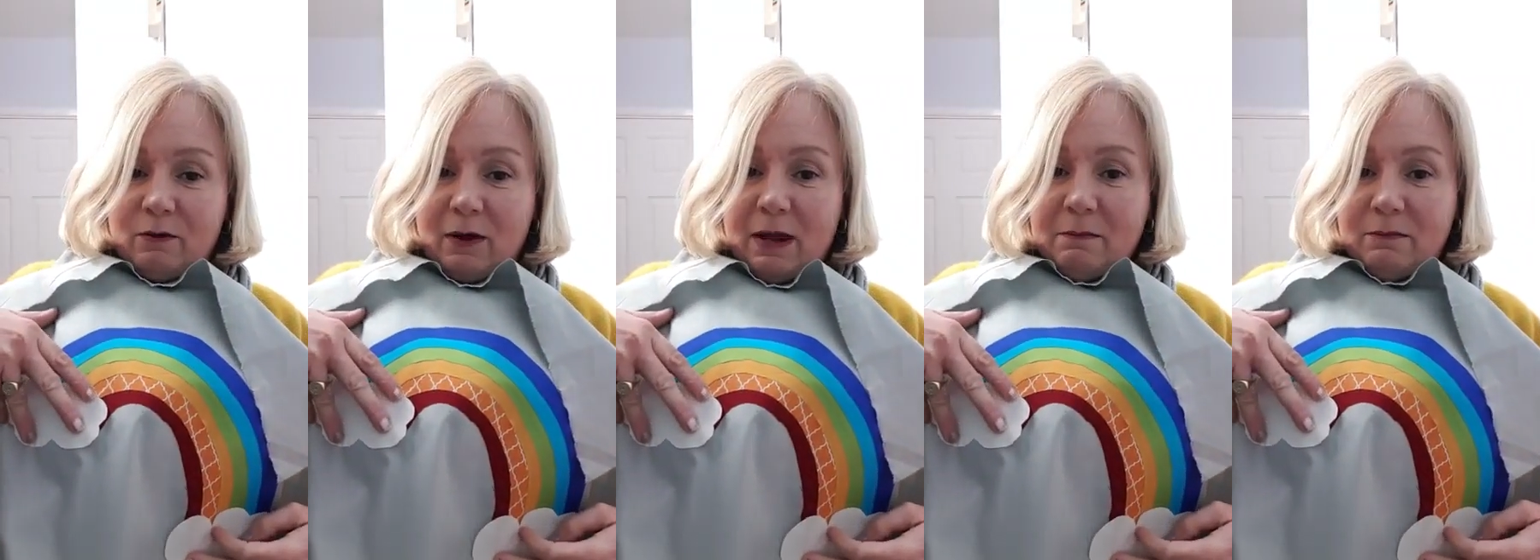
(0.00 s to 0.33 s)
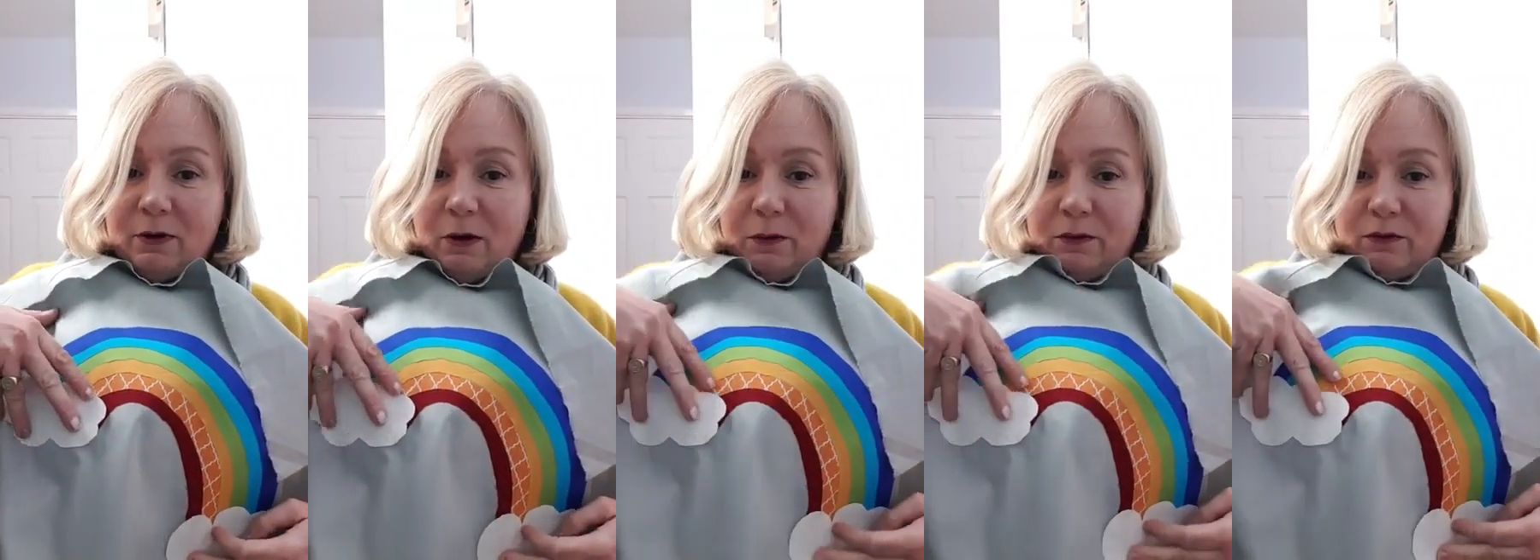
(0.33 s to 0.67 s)

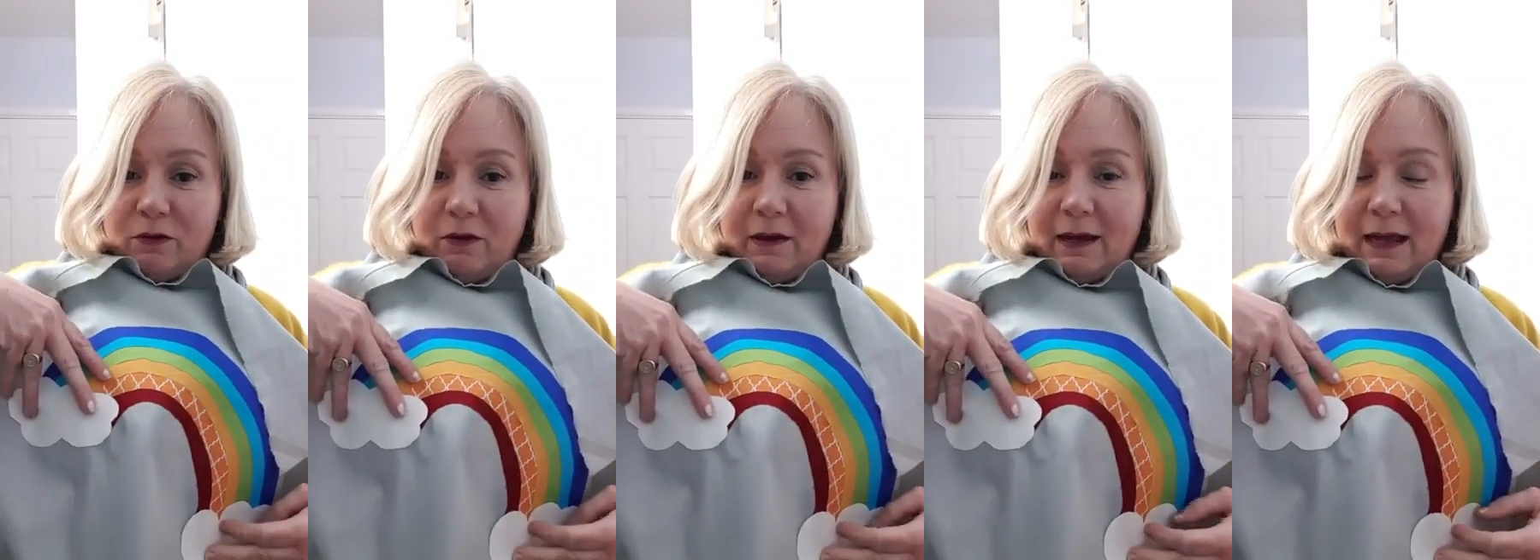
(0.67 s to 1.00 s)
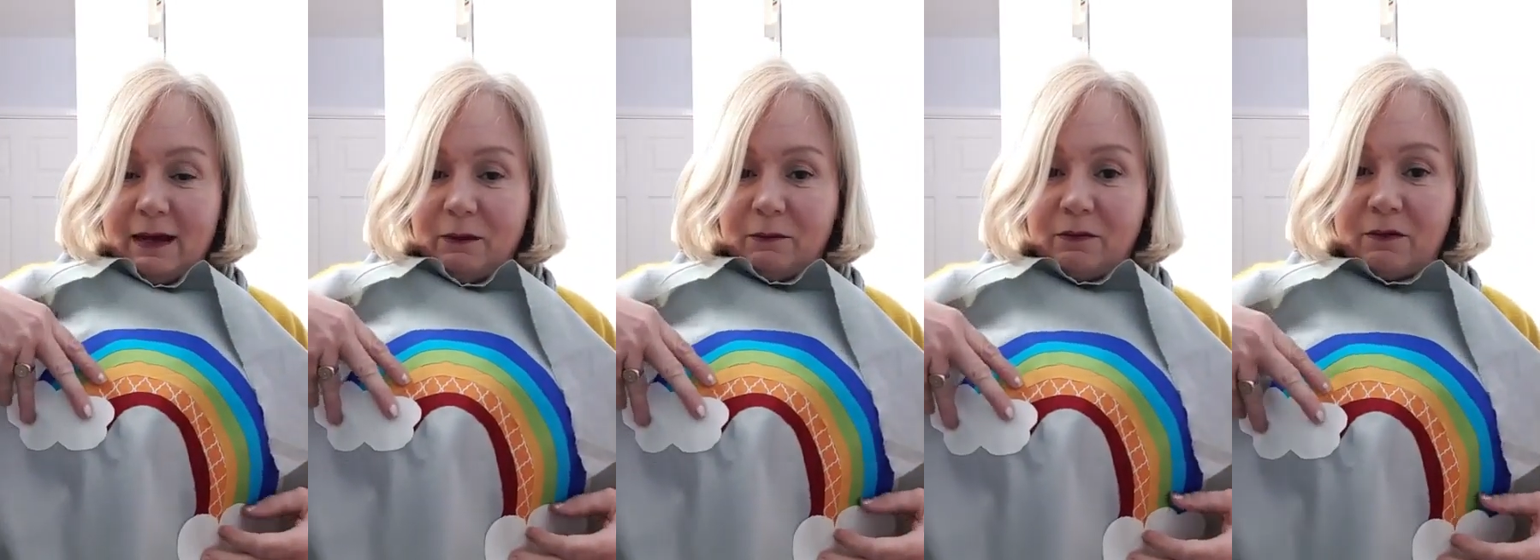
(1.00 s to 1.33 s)
rainbow with 2
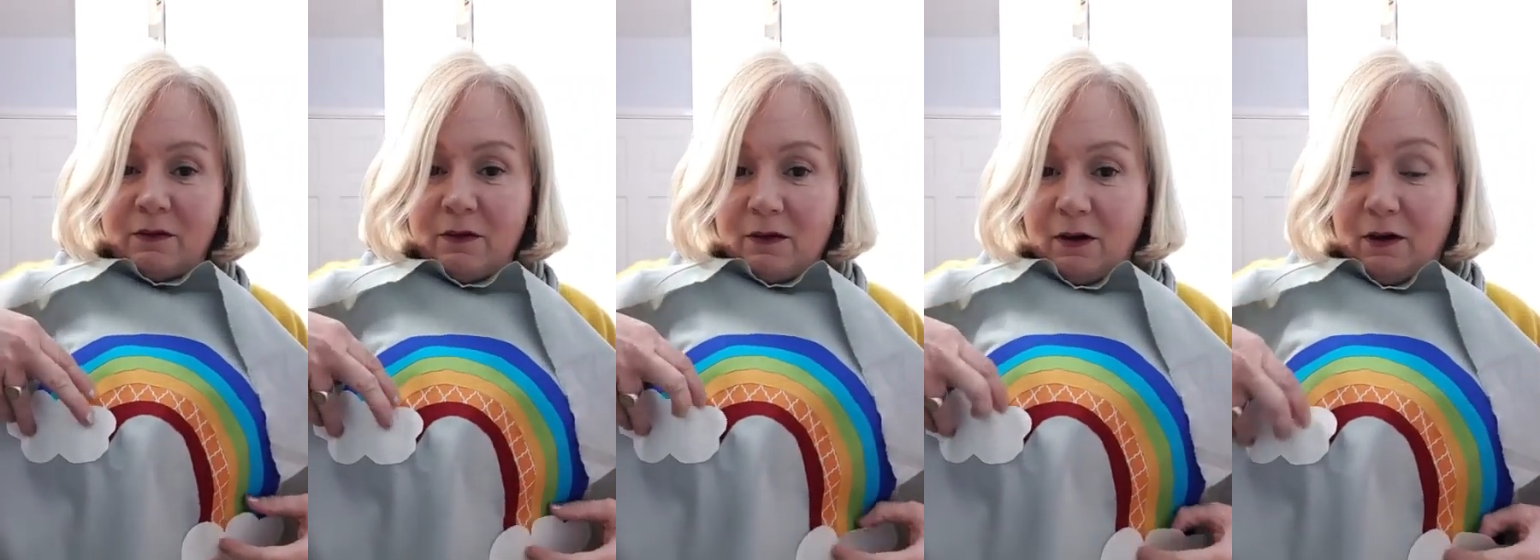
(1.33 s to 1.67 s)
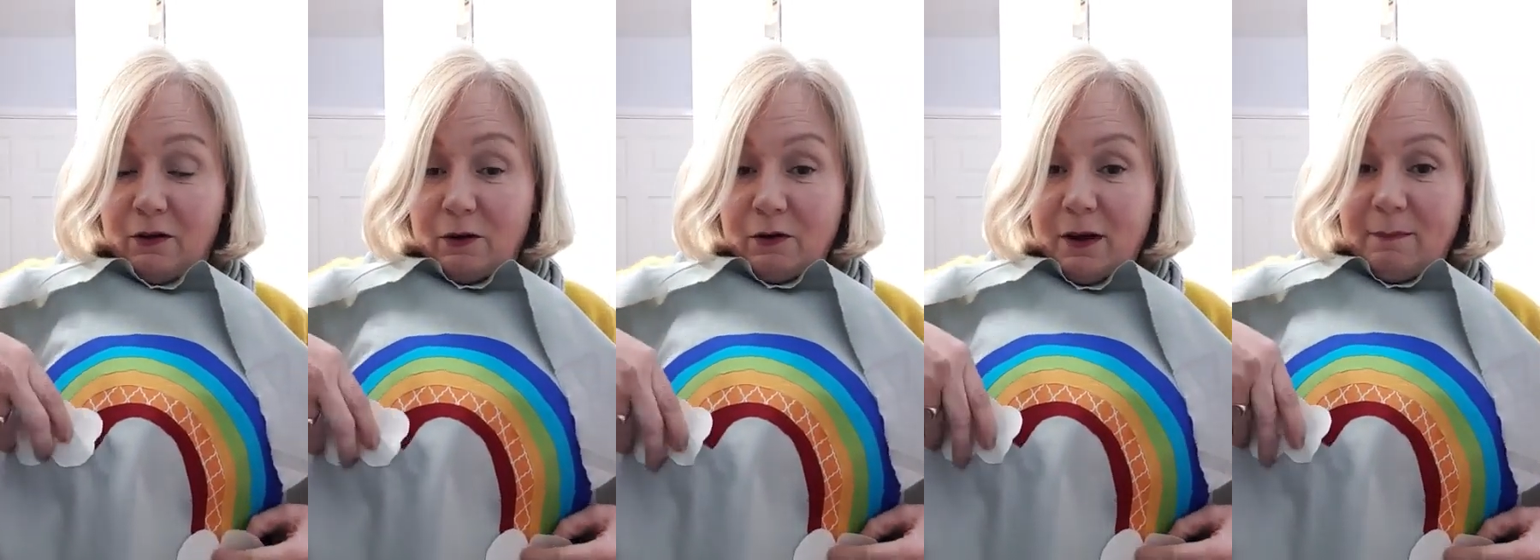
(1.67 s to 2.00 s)
clouds
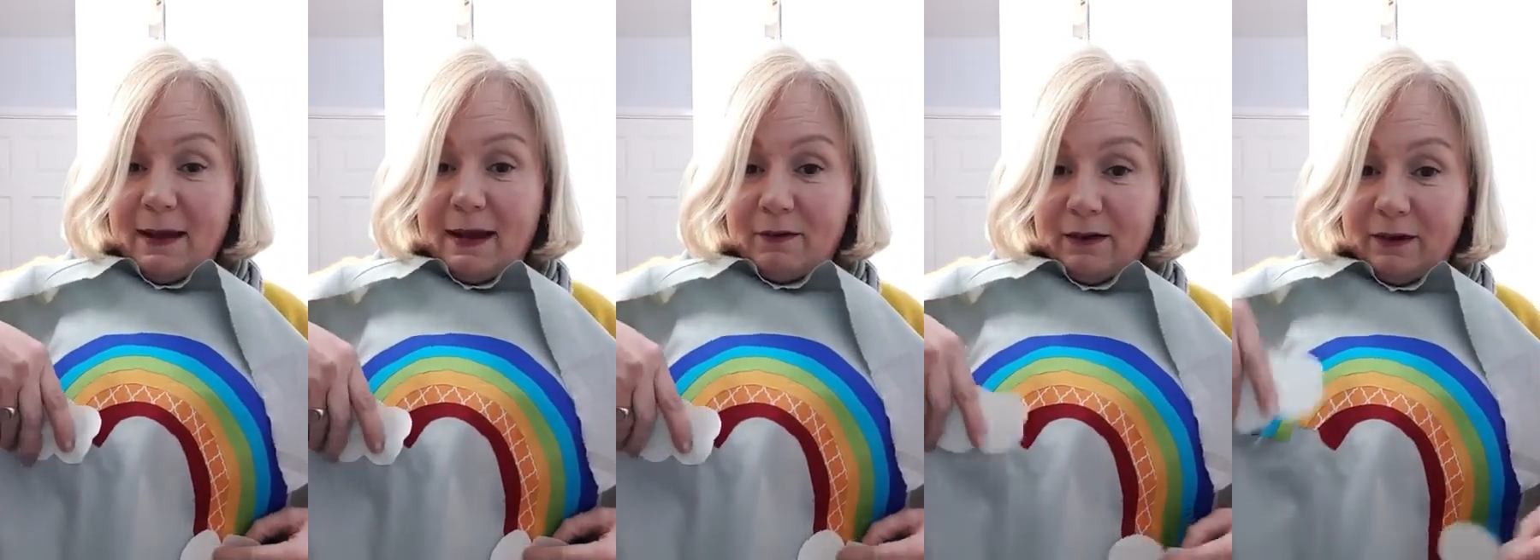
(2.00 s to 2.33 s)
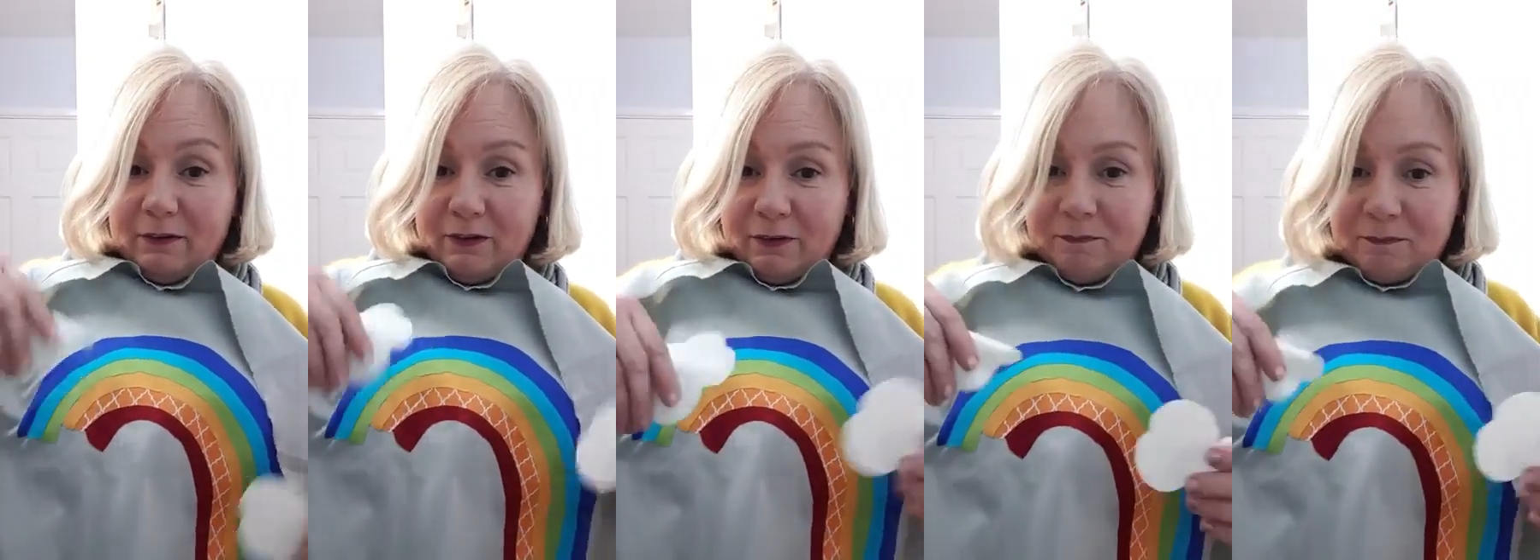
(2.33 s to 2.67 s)
on a grey
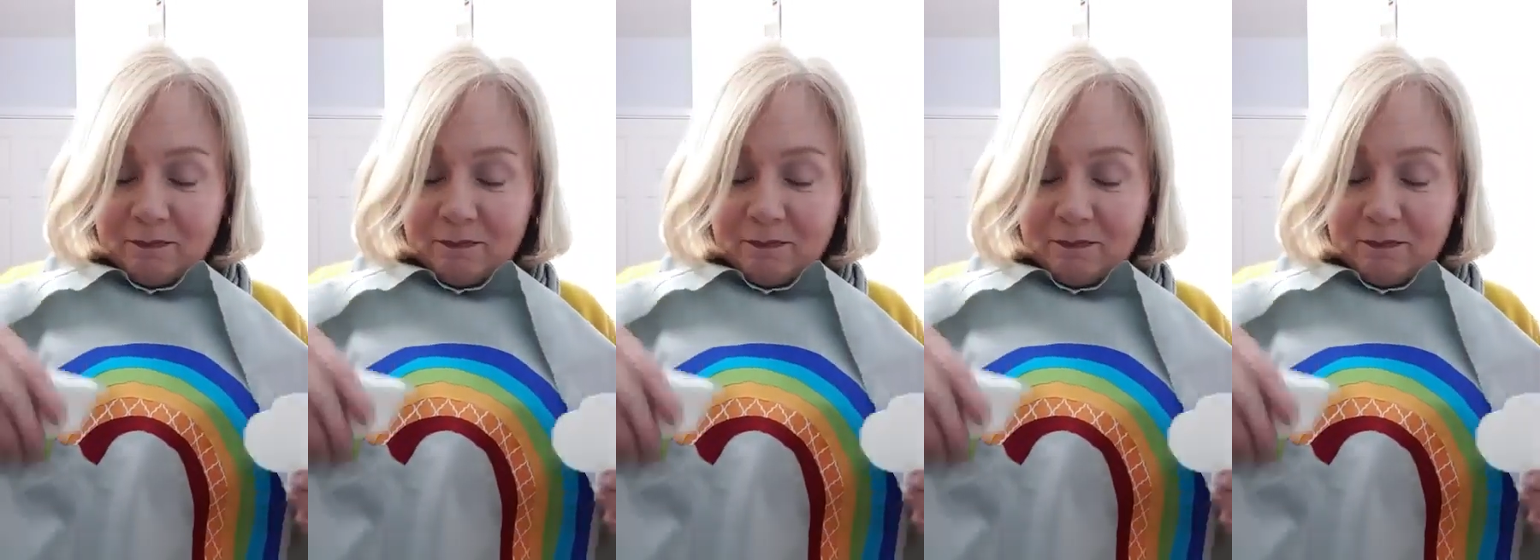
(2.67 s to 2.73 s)
background.